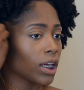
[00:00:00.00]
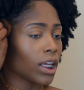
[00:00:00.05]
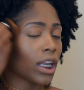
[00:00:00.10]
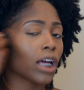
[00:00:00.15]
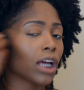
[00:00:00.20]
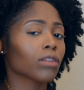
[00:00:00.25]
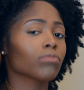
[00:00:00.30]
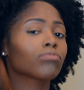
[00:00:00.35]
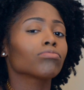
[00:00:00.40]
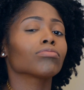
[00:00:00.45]
And
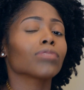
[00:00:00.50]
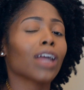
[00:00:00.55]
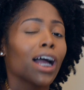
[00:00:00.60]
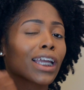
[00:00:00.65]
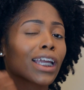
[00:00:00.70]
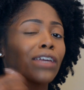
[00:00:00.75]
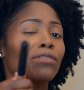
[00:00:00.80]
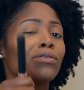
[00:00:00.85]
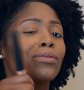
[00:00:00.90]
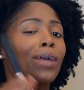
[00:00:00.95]

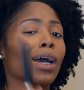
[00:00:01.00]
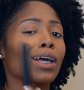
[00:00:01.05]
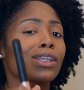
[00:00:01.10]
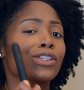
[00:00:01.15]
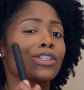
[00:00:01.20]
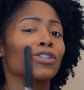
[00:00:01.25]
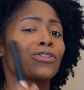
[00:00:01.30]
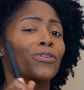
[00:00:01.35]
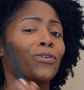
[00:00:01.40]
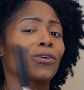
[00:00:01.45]
I'll give you
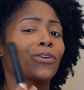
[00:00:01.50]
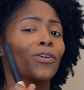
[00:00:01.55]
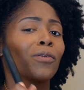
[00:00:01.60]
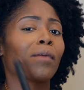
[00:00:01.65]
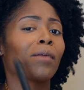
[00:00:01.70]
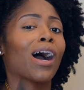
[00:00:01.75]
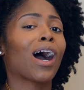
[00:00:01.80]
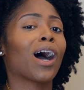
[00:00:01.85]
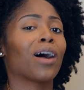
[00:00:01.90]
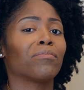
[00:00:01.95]
guys a tutorial
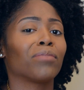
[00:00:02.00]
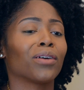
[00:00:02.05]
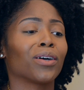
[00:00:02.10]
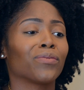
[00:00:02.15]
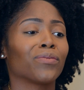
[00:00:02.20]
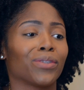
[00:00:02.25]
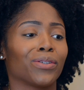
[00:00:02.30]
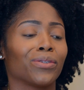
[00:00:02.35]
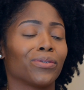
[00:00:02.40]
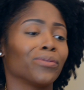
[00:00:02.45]
on my high
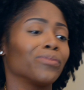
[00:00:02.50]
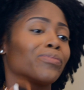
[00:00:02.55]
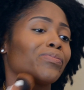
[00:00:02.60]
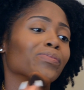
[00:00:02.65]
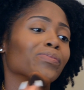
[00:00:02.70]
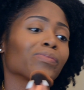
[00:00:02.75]
puff too.